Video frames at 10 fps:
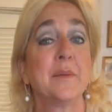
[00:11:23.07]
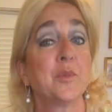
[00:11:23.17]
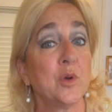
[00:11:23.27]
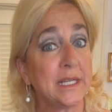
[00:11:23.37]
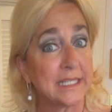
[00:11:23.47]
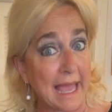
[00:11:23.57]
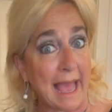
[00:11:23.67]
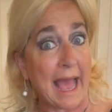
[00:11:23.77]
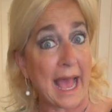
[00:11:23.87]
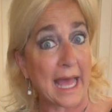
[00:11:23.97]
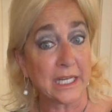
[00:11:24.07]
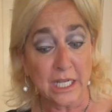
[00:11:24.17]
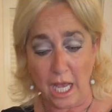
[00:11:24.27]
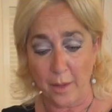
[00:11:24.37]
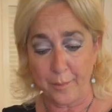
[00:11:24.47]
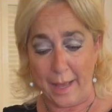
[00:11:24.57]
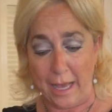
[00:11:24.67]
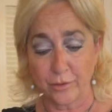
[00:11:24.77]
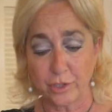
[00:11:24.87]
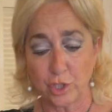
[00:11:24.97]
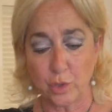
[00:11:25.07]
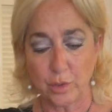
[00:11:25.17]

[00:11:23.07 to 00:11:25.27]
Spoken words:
I'm going to add about 2